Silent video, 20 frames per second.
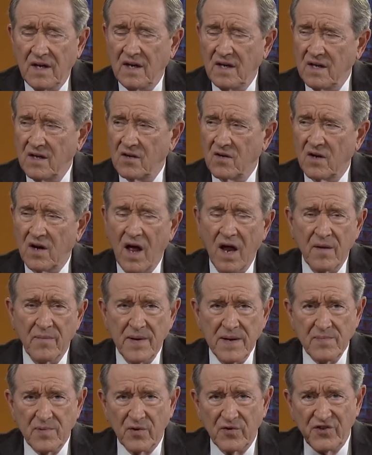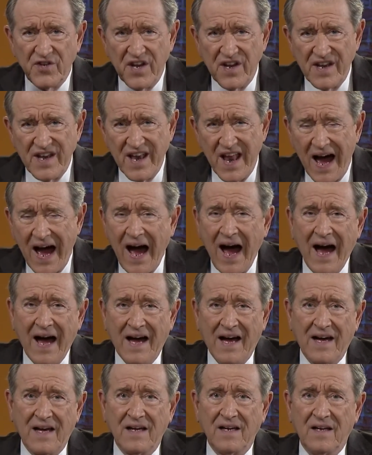You know, a lot of people
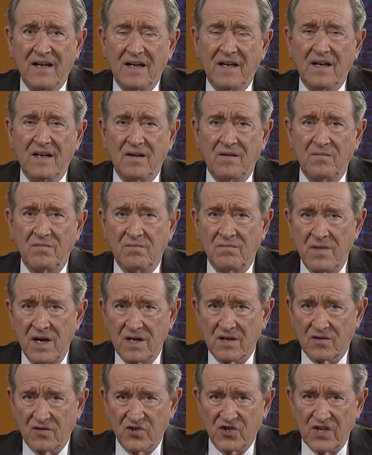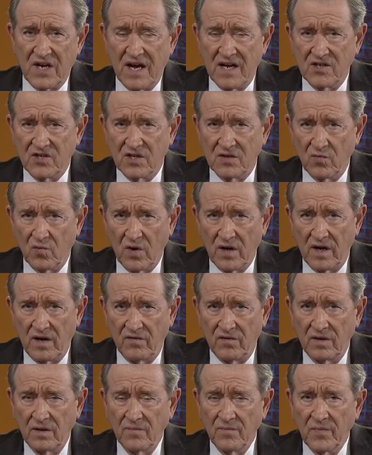deny medical science and
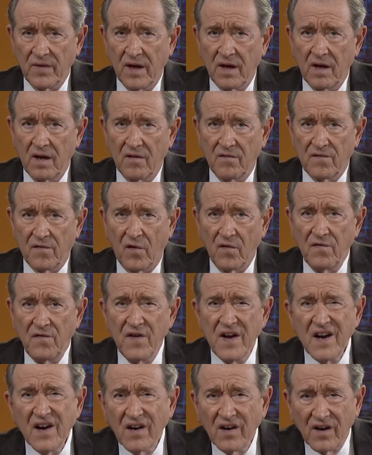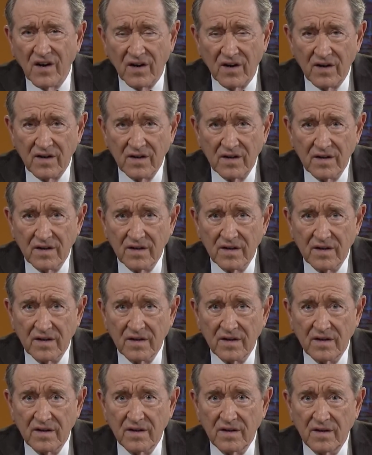whatever for fear.
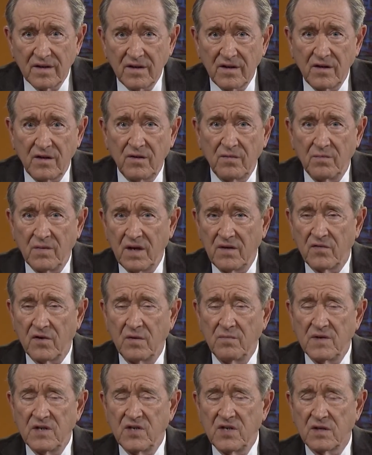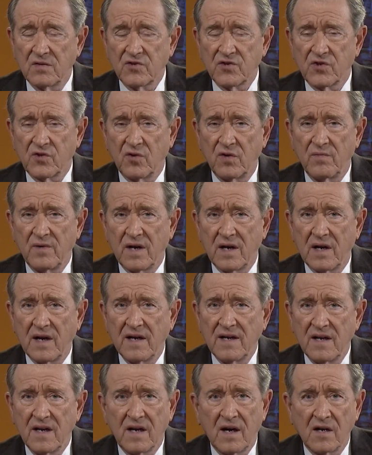You may have heard me tell the story about a
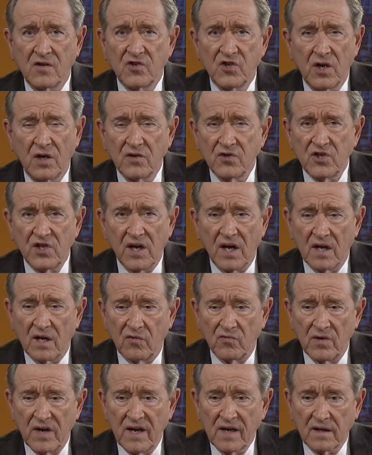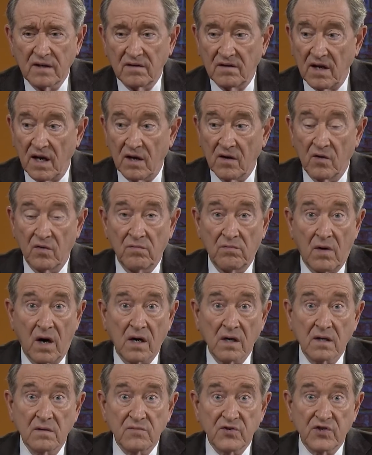lady in our church. She had a wreck down on
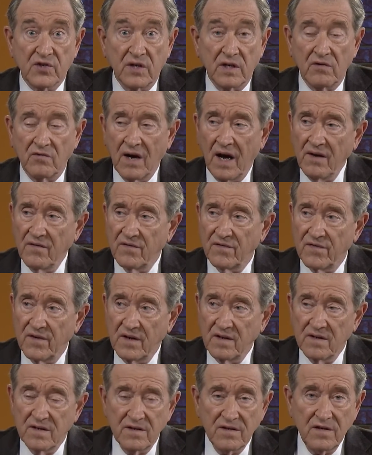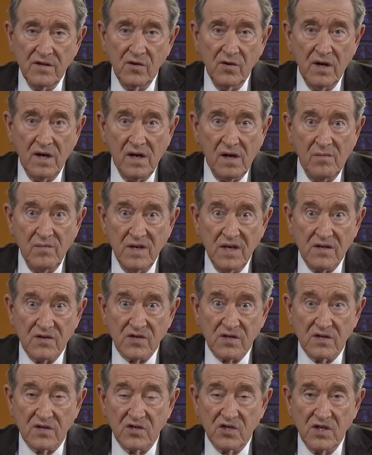Markham Street, right in front of the
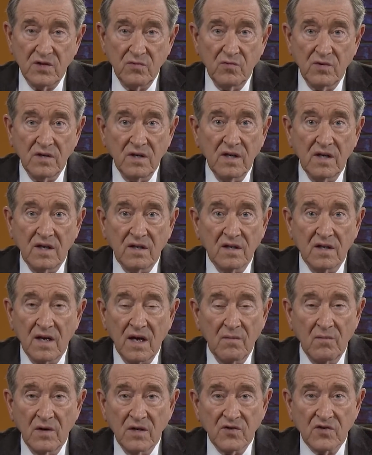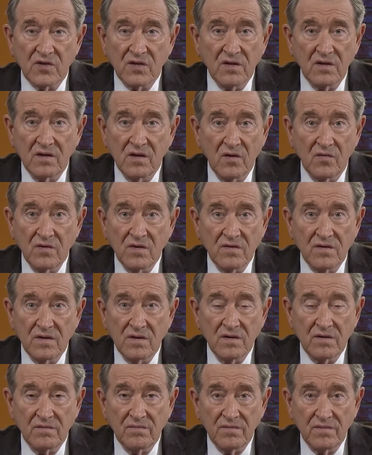UAMS. She wouldn't get in the ambulance and go to
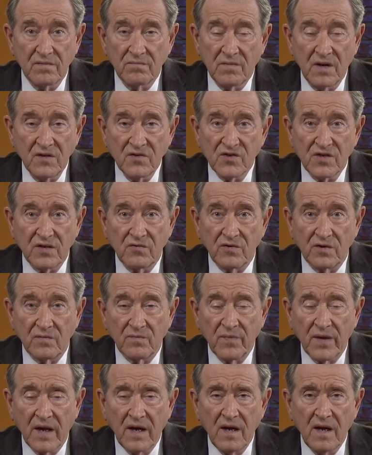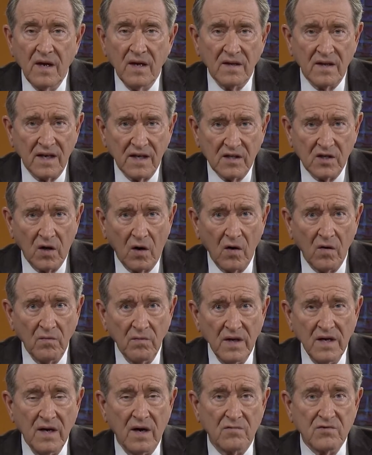the emergency room. And they called
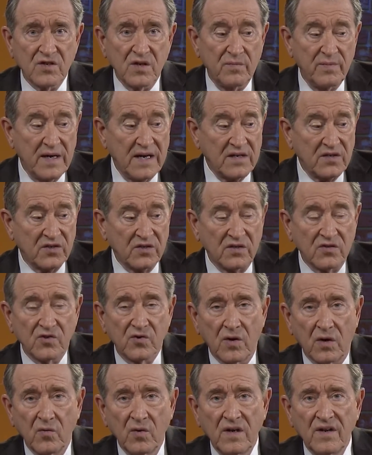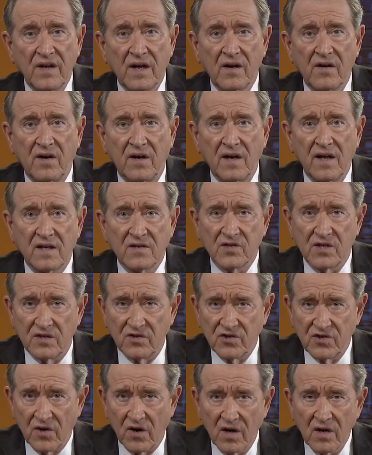me. I was her pastor. And so I went down there and I said,
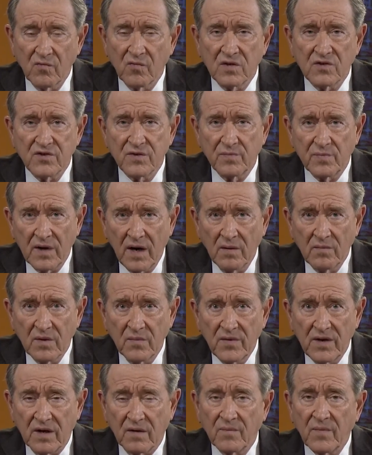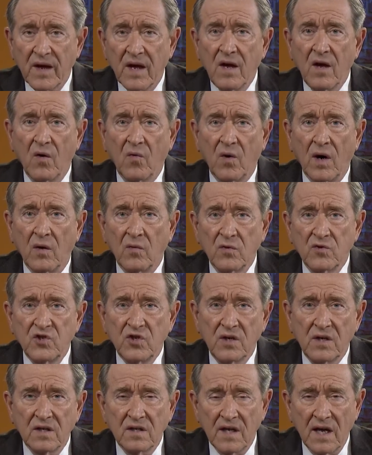Charlotte, what's the problem here? Why won't you
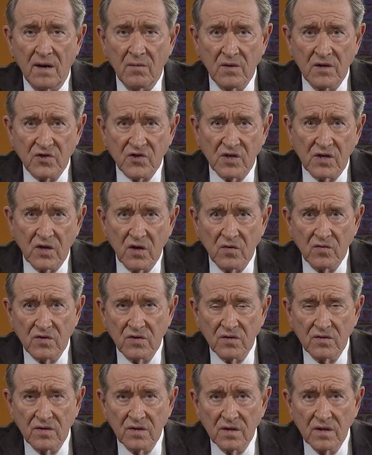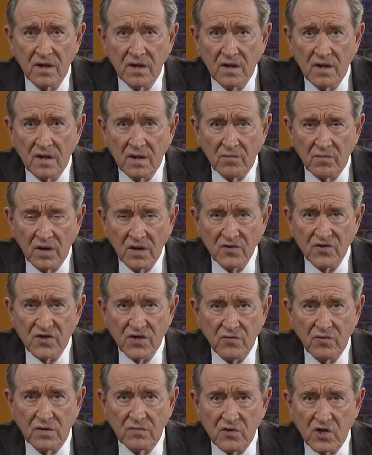get in the ambulance and go to the emergency
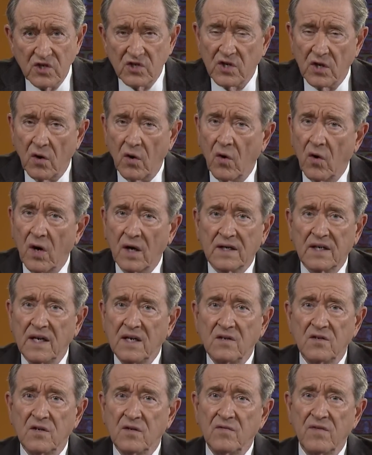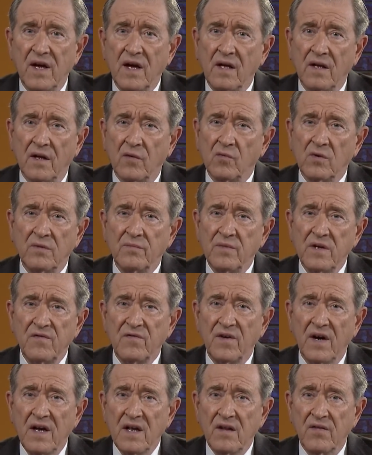room? She said, Oh, I can't do that. That wouldn't be
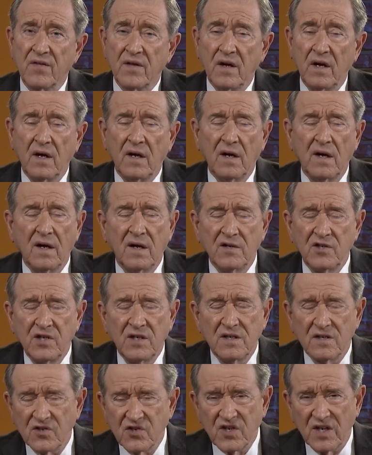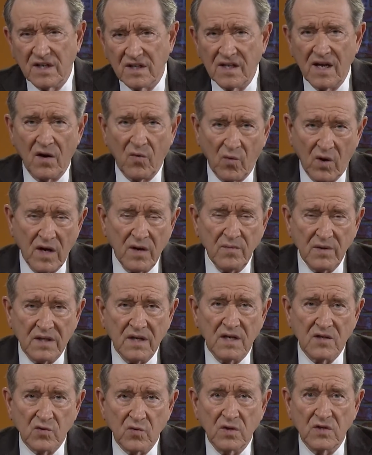faith. She didn't say it that way, but
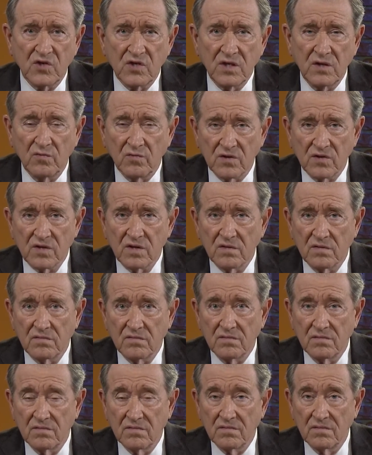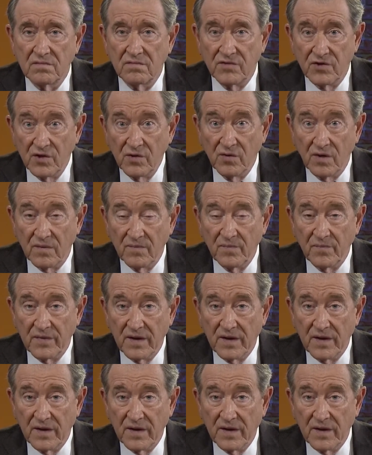that's what she was doing.